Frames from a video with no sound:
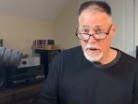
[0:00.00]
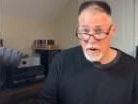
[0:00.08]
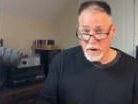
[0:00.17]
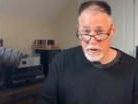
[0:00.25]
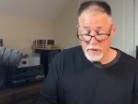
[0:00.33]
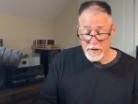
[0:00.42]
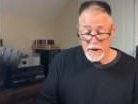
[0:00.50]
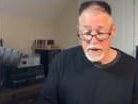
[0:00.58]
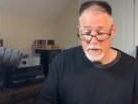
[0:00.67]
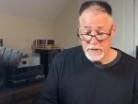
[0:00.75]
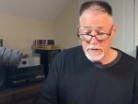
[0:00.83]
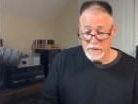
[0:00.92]
I'll go
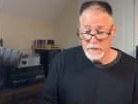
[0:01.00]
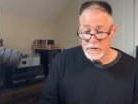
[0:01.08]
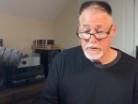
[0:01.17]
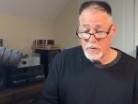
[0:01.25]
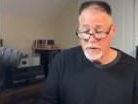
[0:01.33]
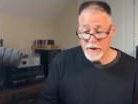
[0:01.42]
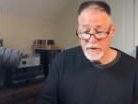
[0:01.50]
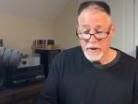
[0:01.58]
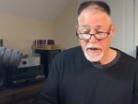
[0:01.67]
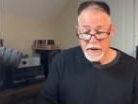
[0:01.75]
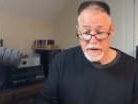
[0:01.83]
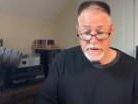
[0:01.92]
down and do the 20
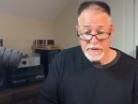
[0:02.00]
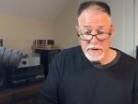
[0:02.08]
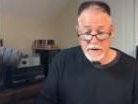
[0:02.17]
last.